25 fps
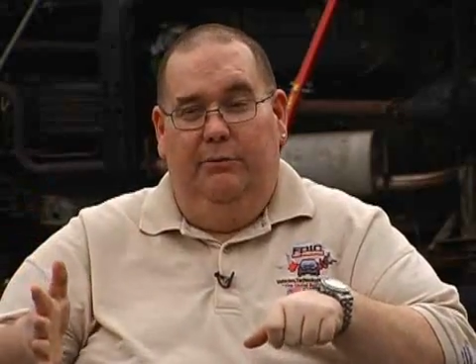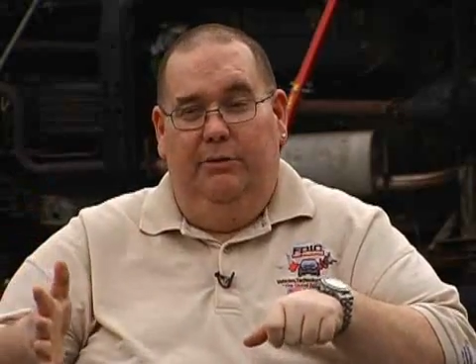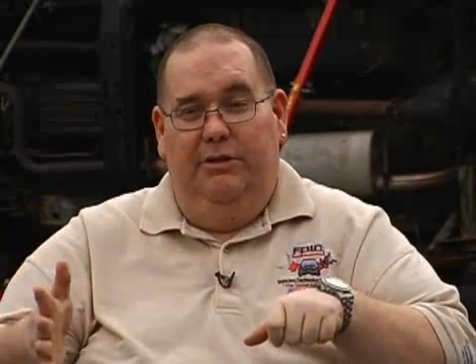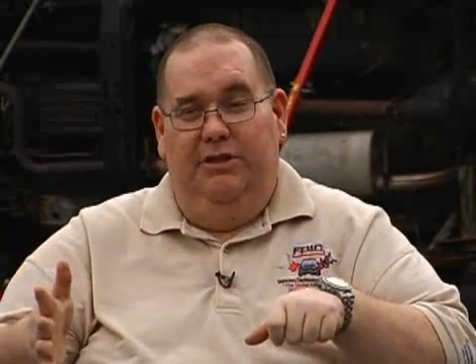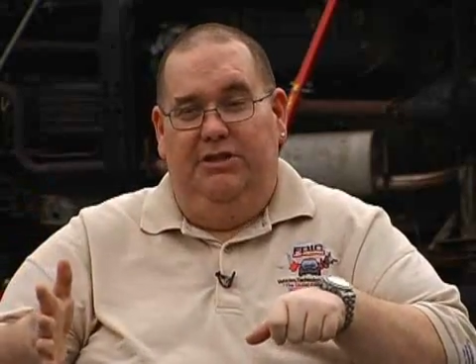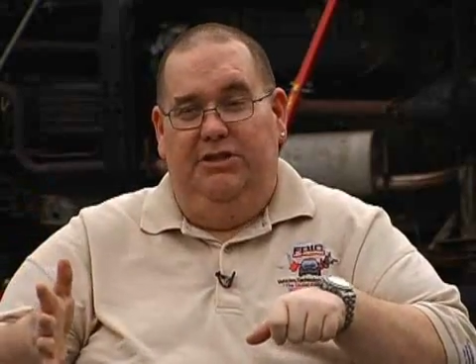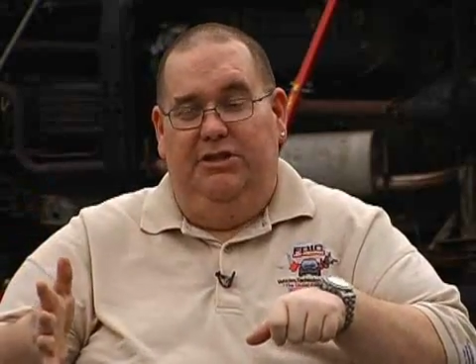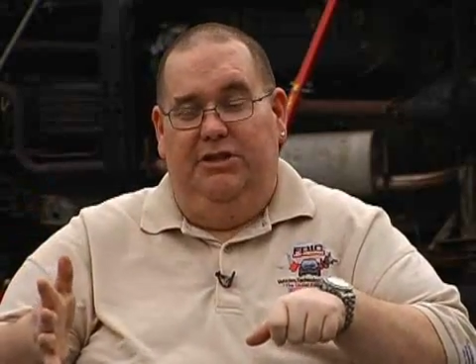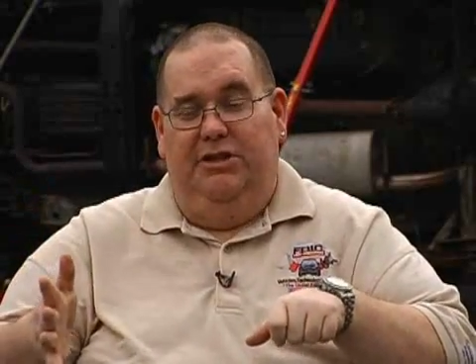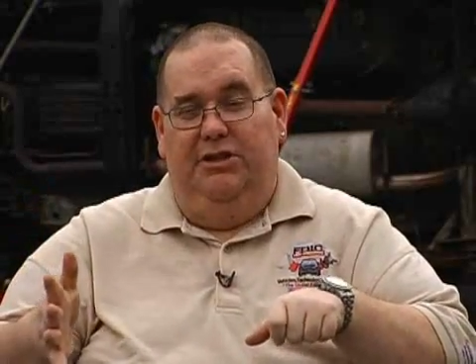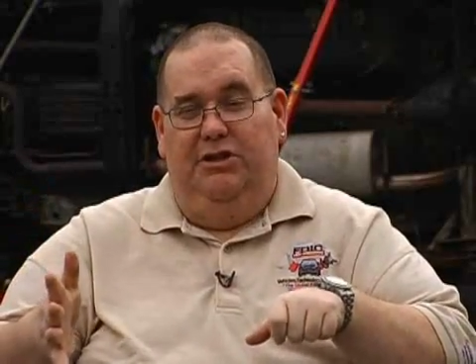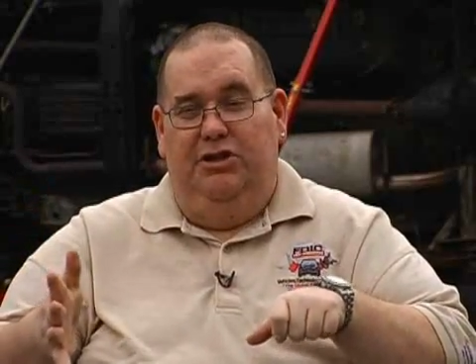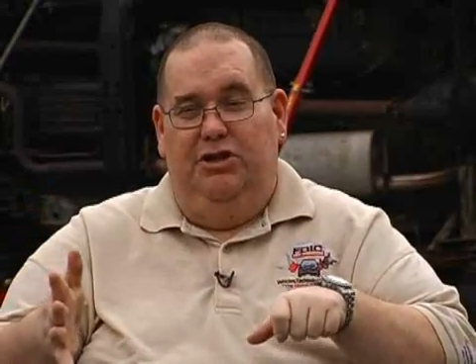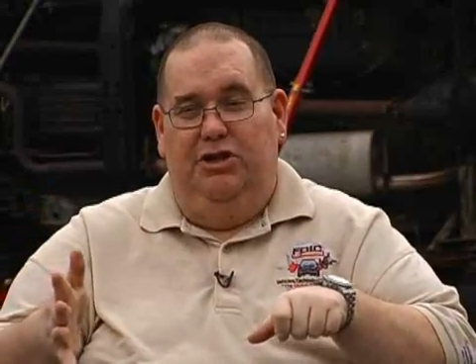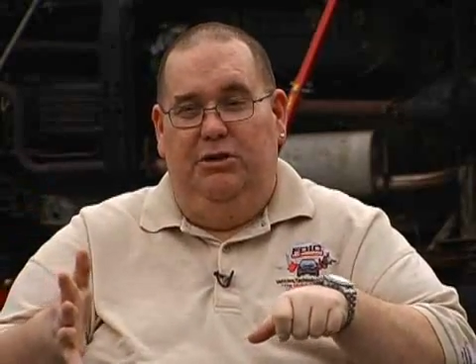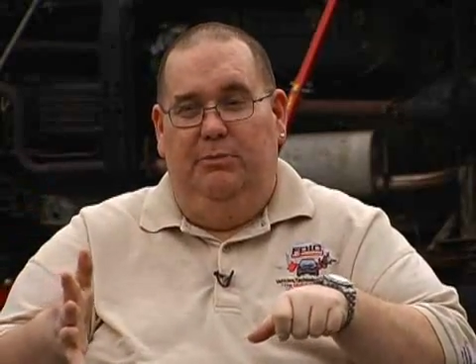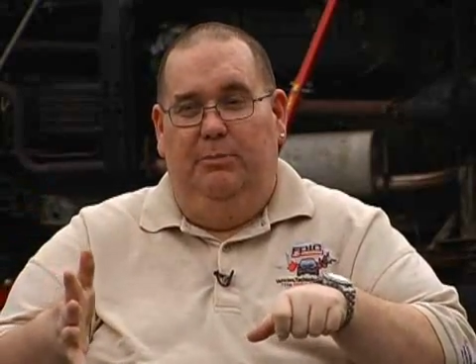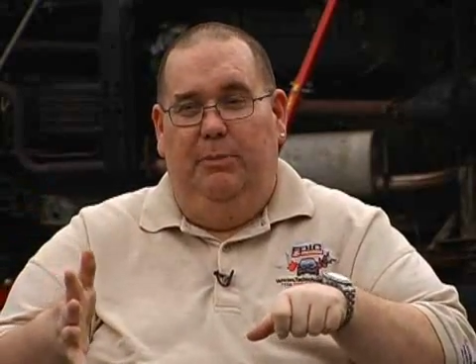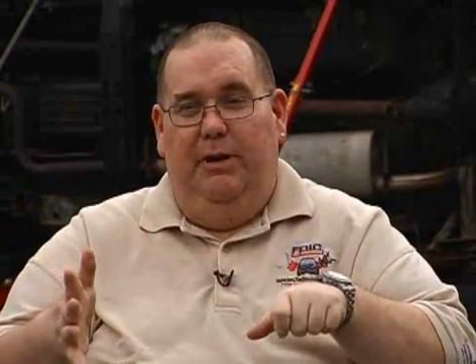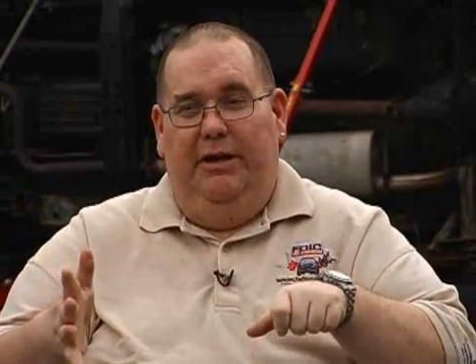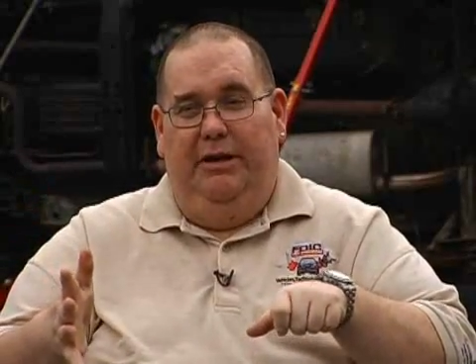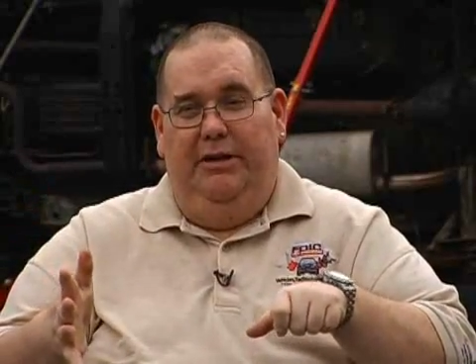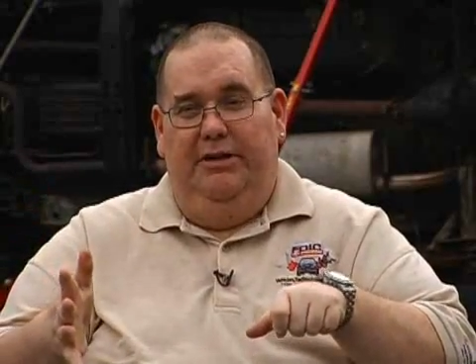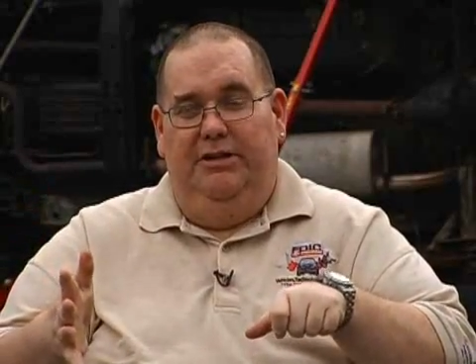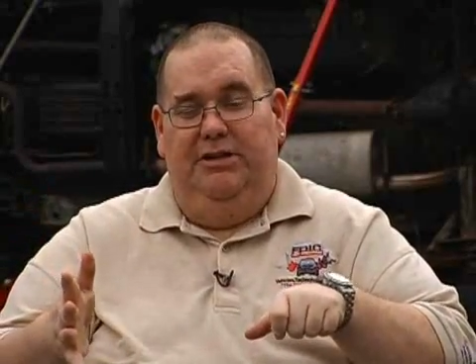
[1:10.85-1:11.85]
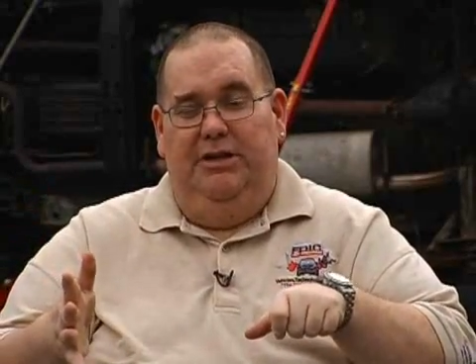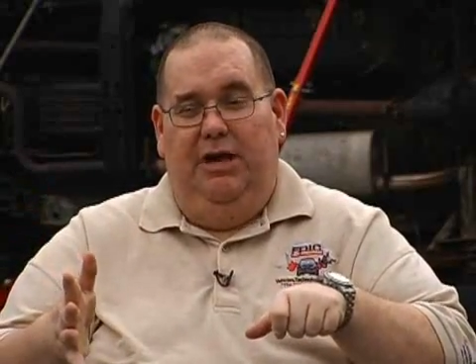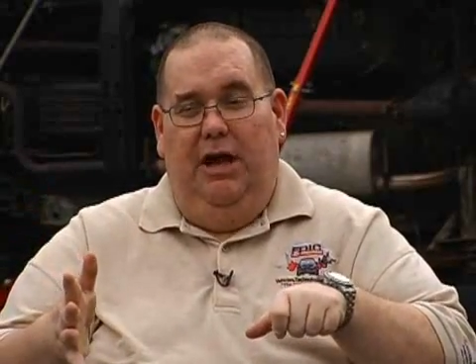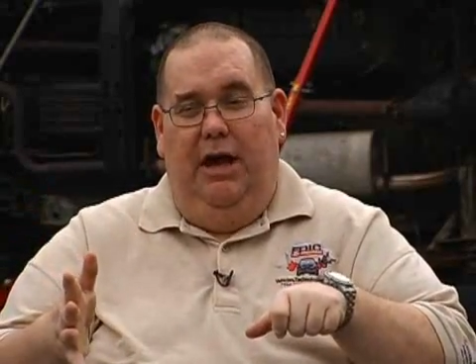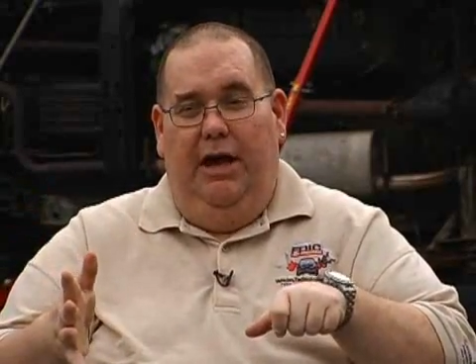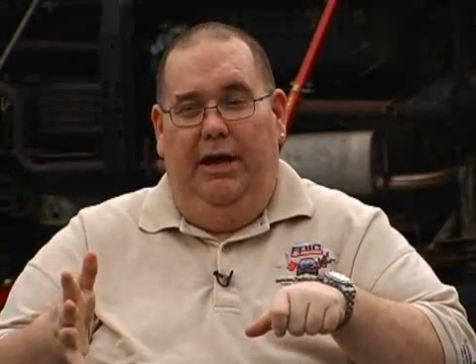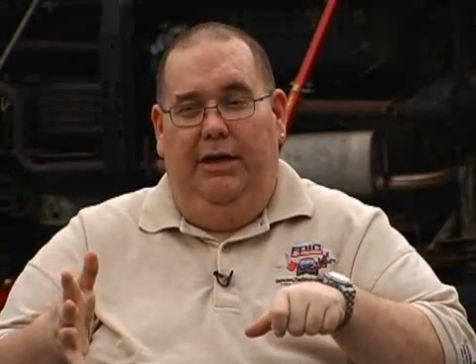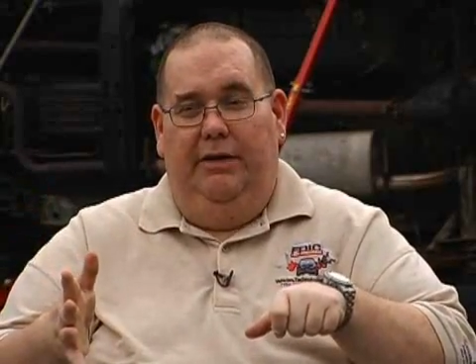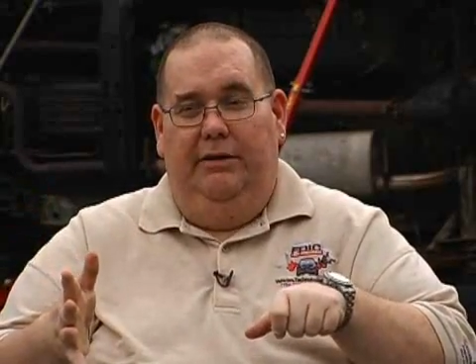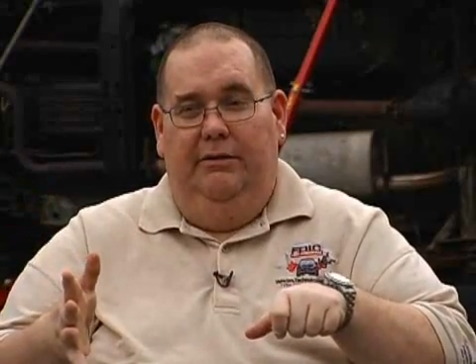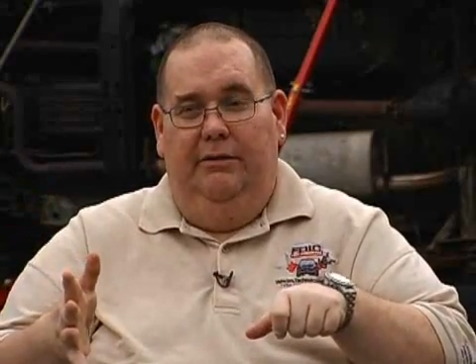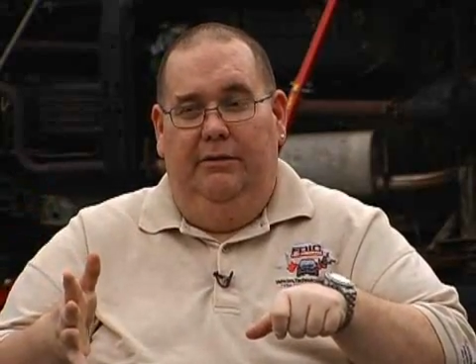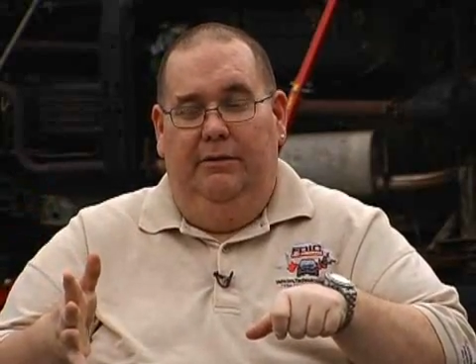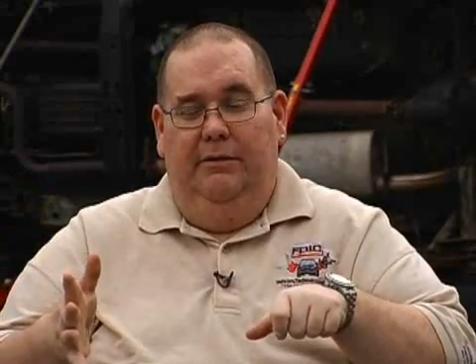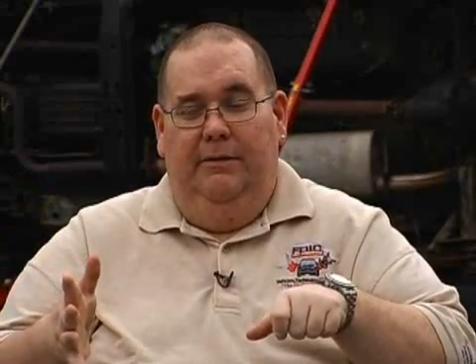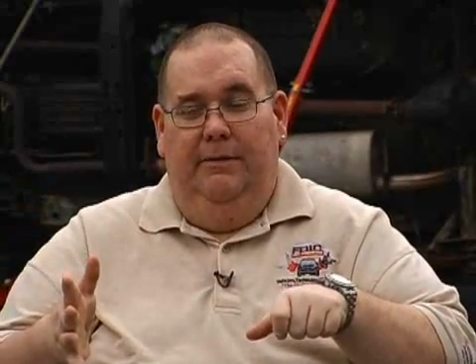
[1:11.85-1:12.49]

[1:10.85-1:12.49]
which is the sheet metal side.